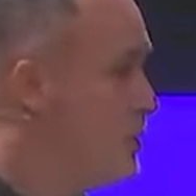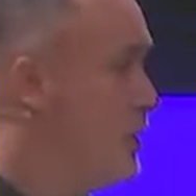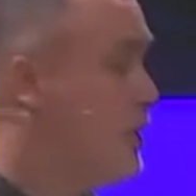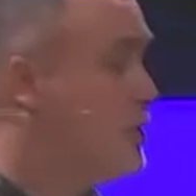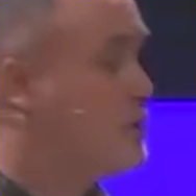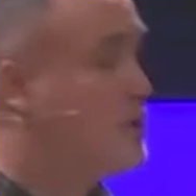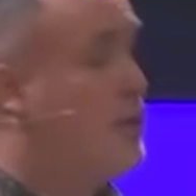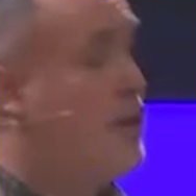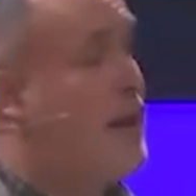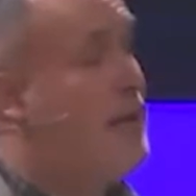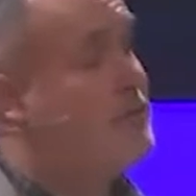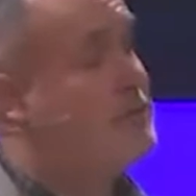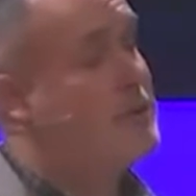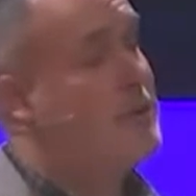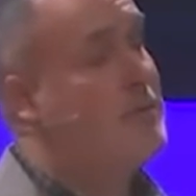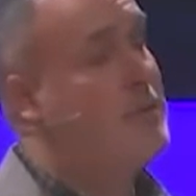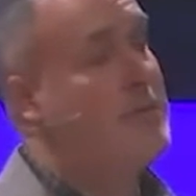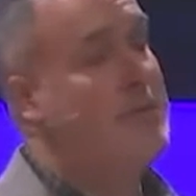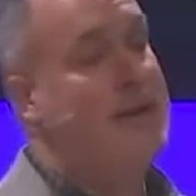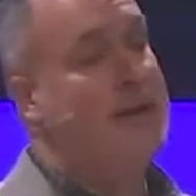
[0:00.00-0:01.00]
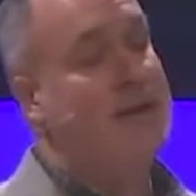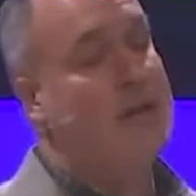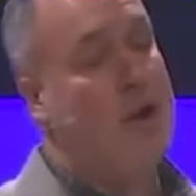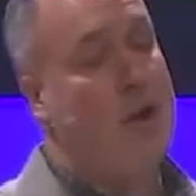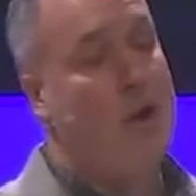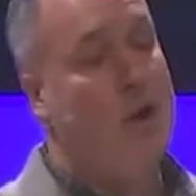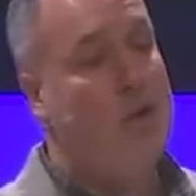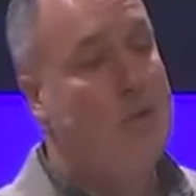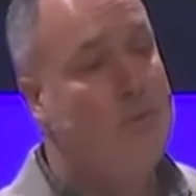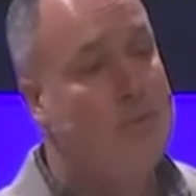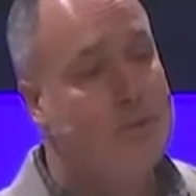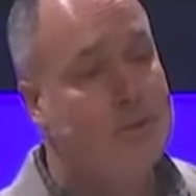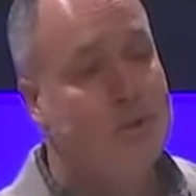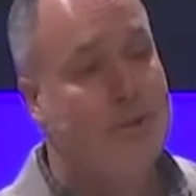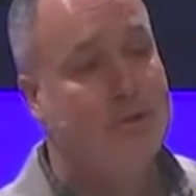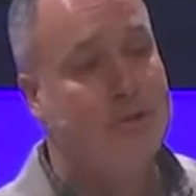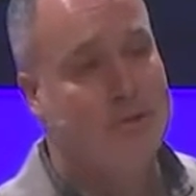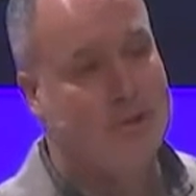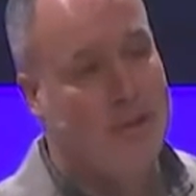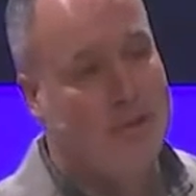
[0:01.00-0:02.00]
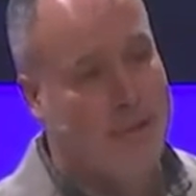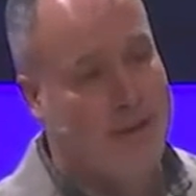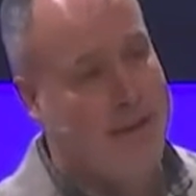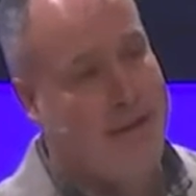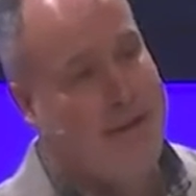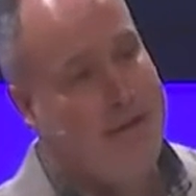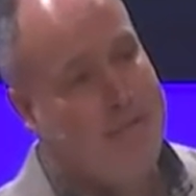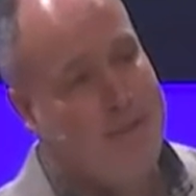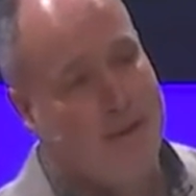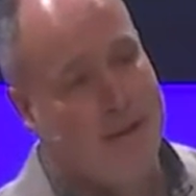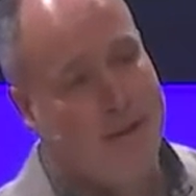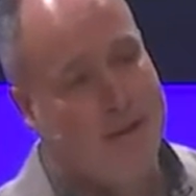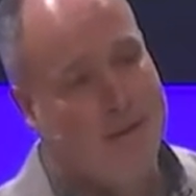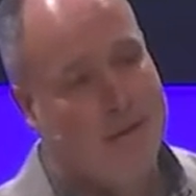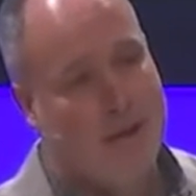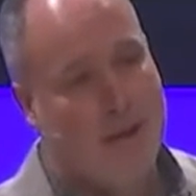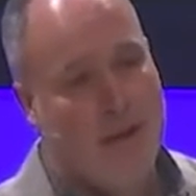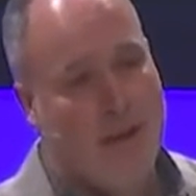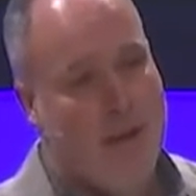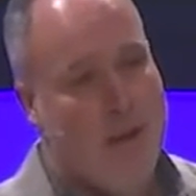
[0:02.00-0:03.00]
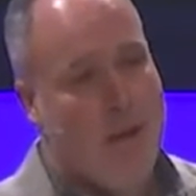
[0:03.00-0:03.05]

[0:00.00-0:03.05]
We also have some that meet in homes on Sunday evenings.